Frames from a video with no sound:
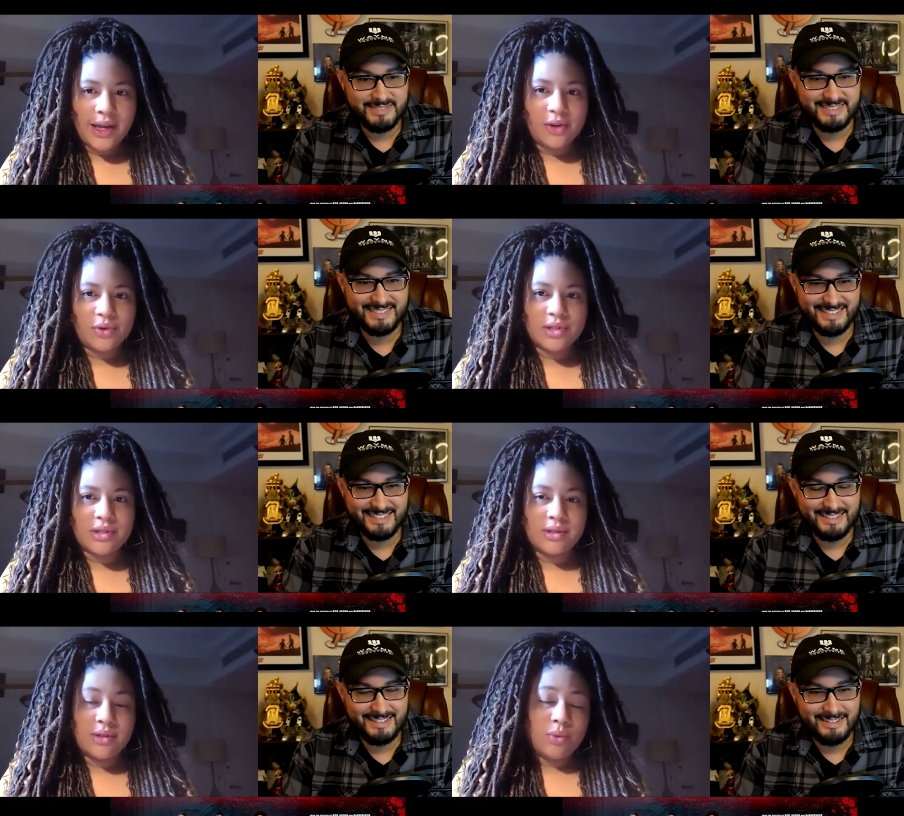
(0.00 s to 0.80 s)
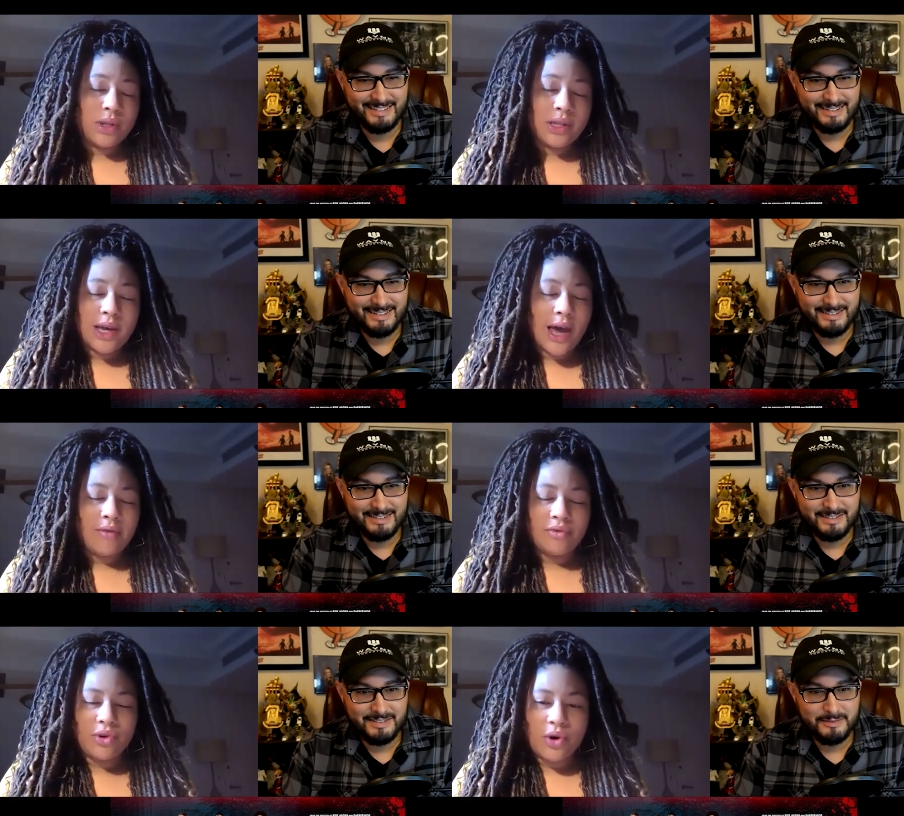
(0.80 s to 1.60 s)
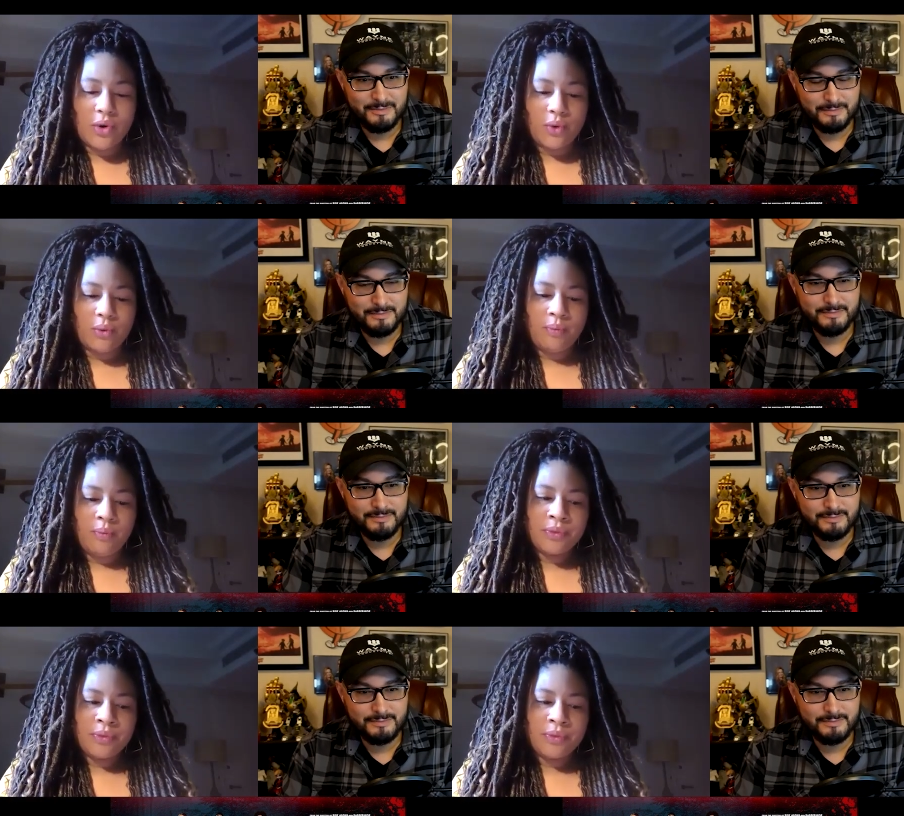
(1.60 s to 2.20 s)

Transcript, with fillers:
Speaker 1: And you just, you really have no